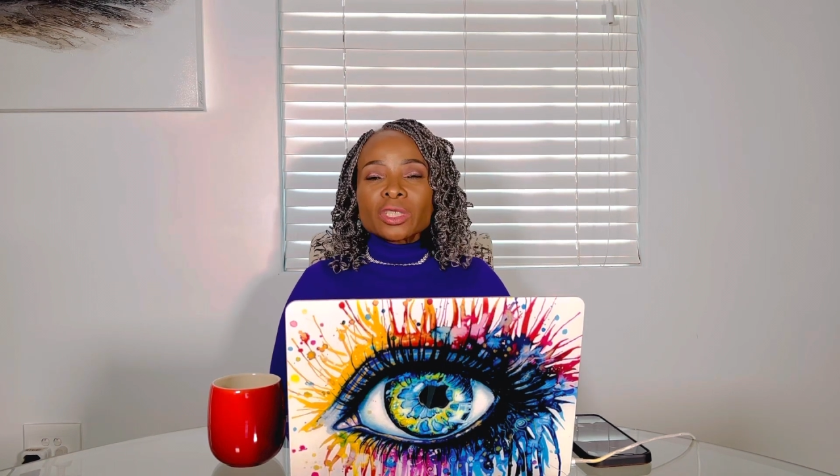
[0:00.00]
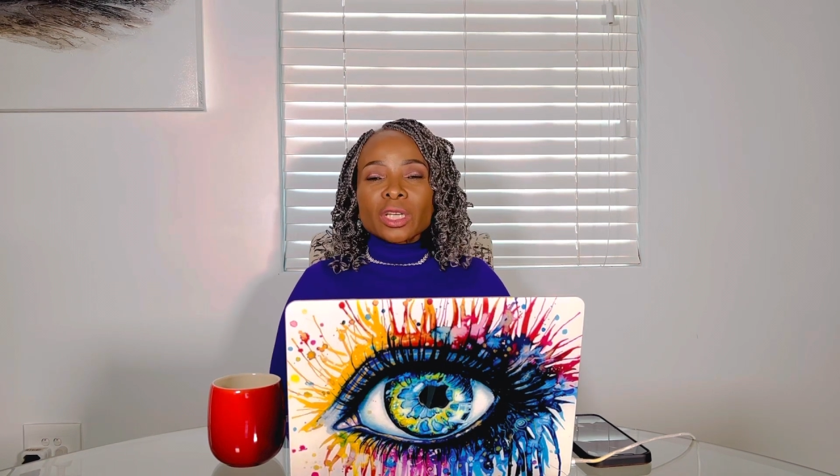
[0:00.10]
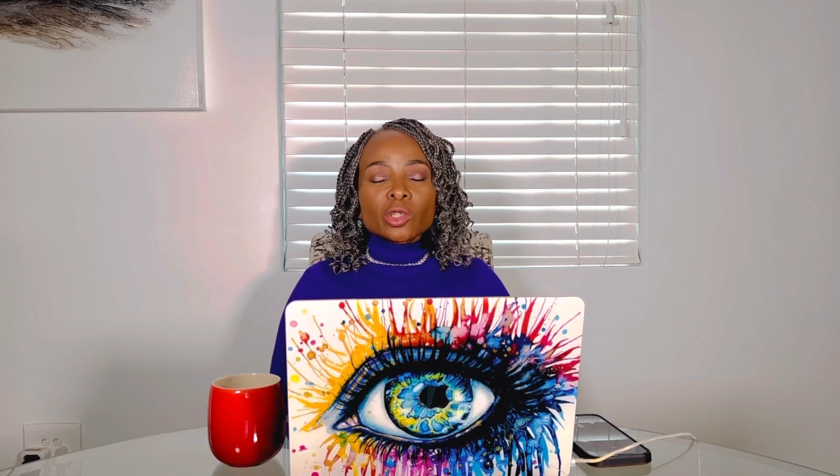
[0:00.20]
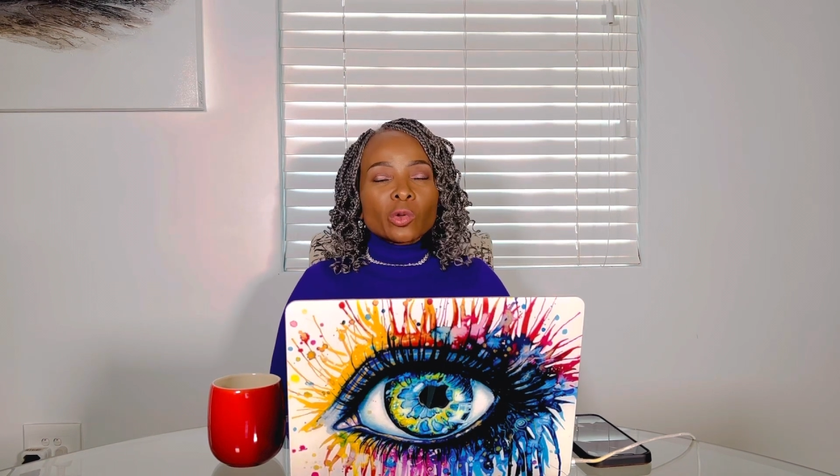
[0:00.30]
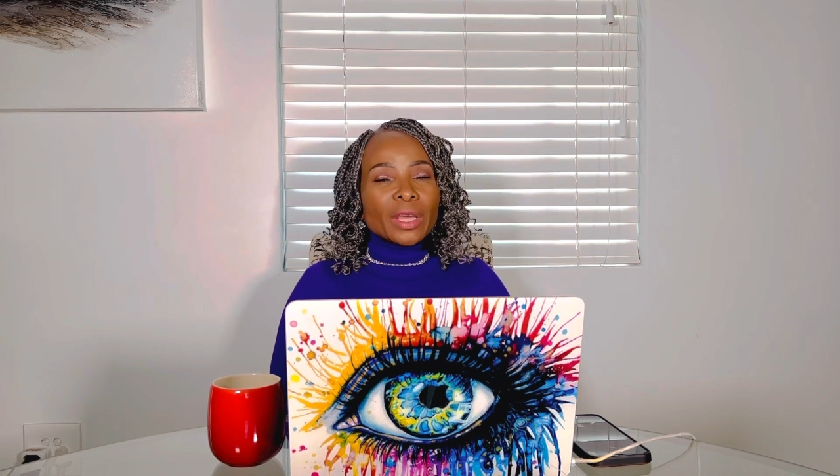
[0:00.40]

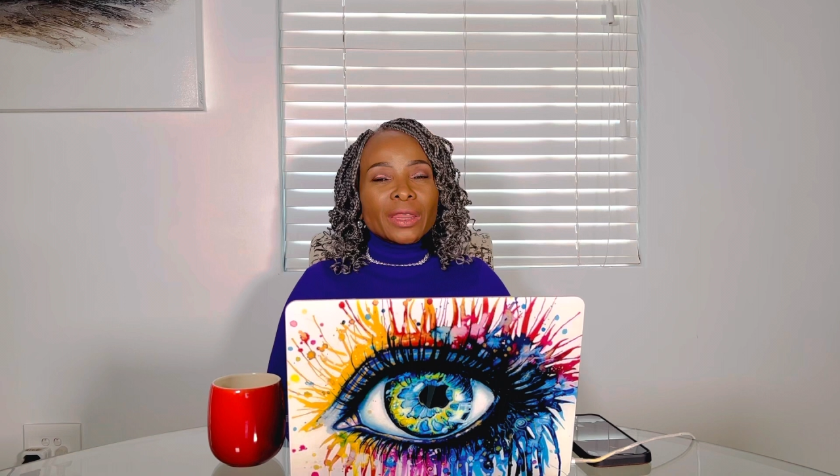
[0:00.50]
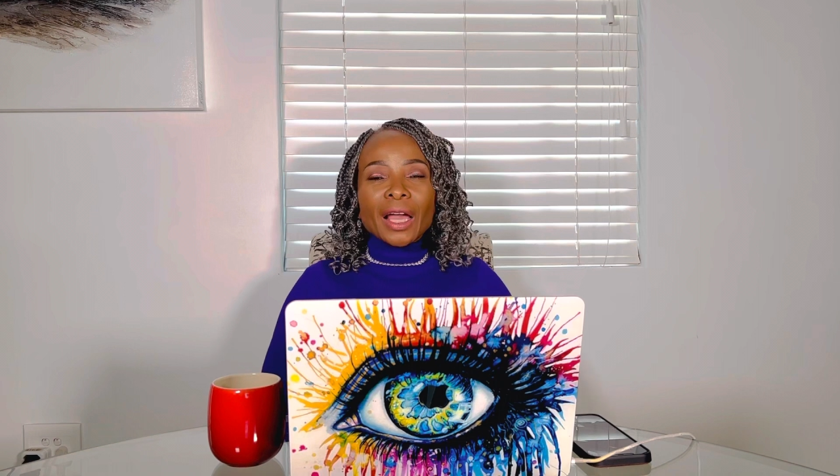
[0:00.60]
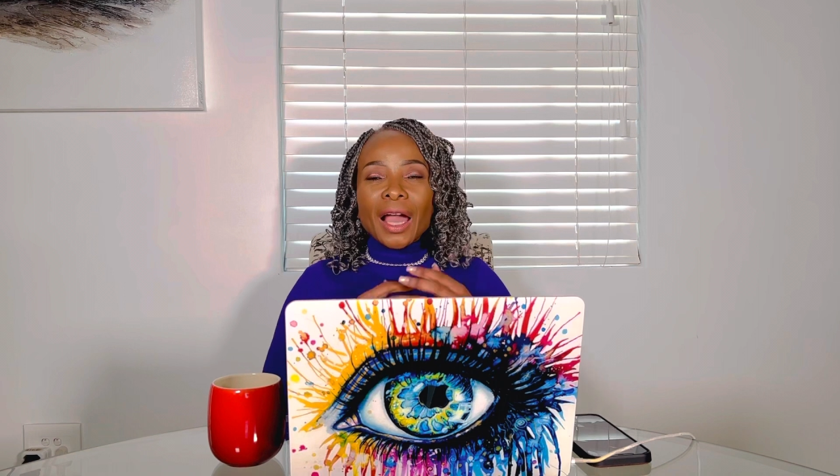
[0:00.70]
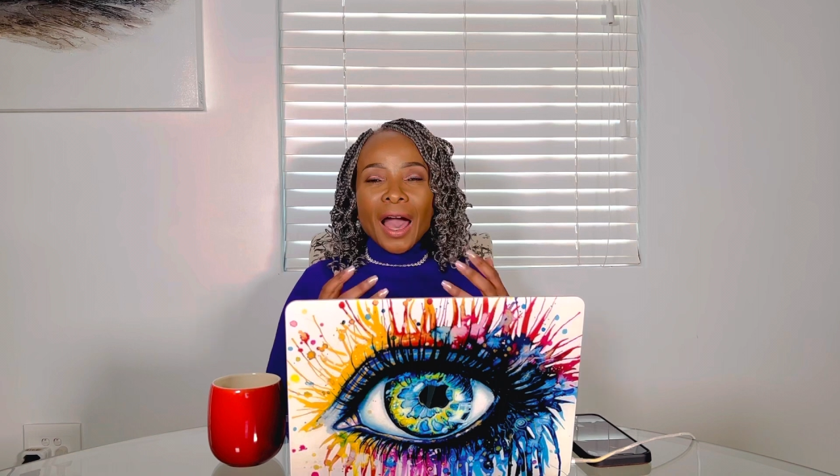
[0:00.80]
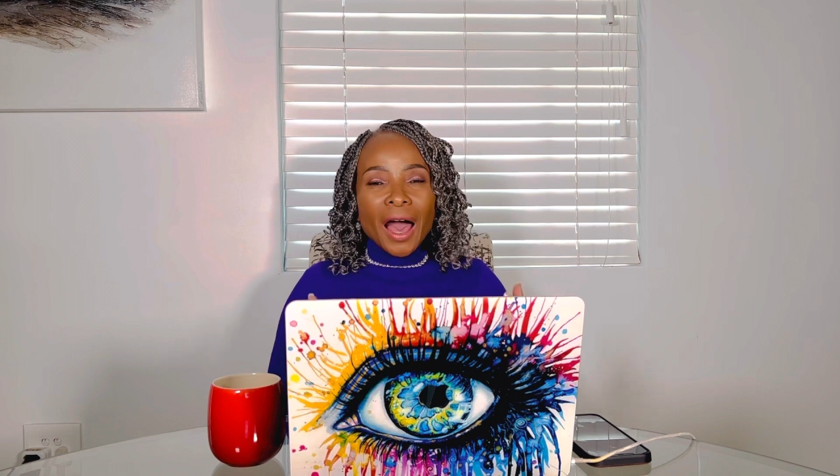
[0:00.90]
just look at the
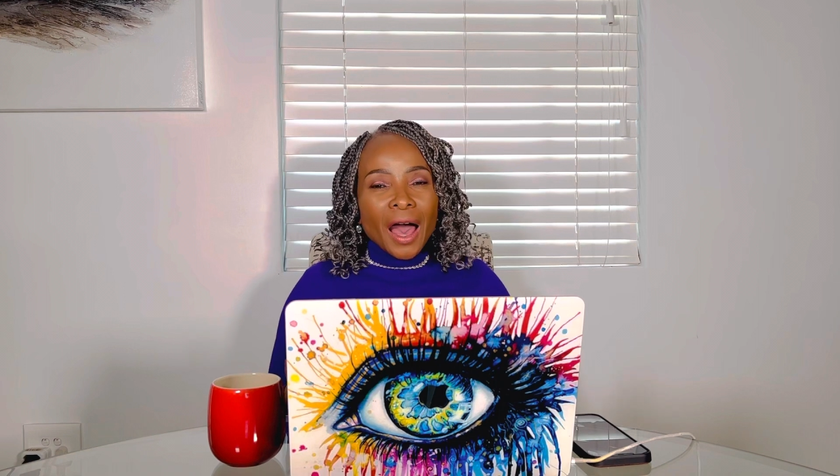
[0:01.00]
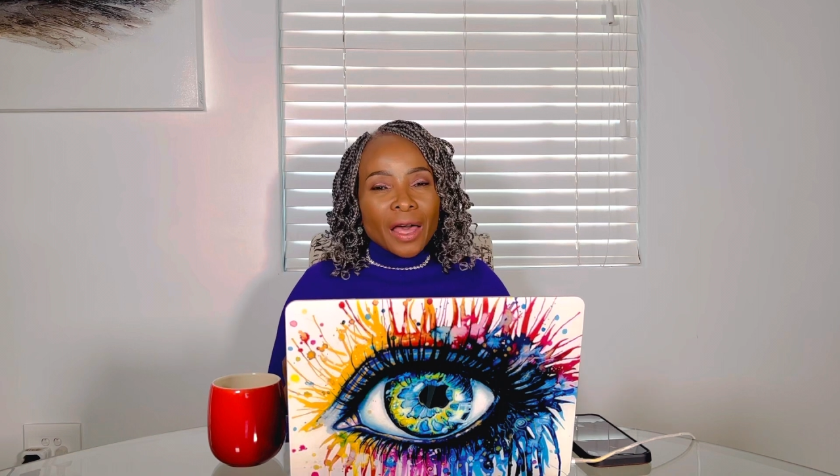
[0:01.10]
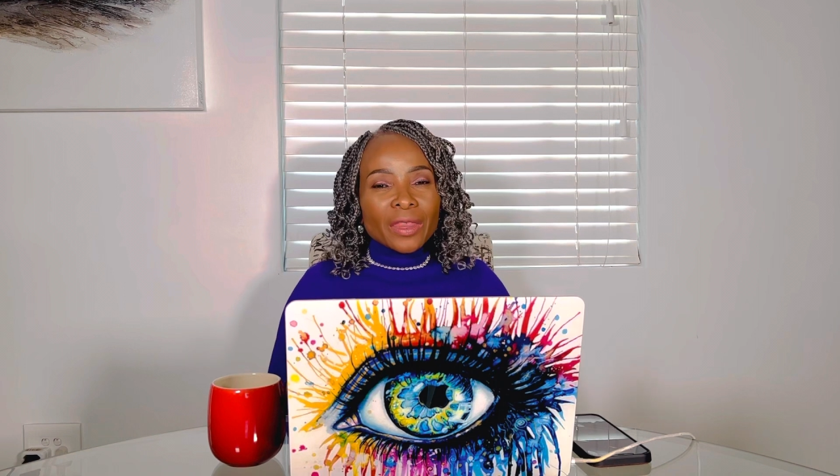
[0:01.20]
car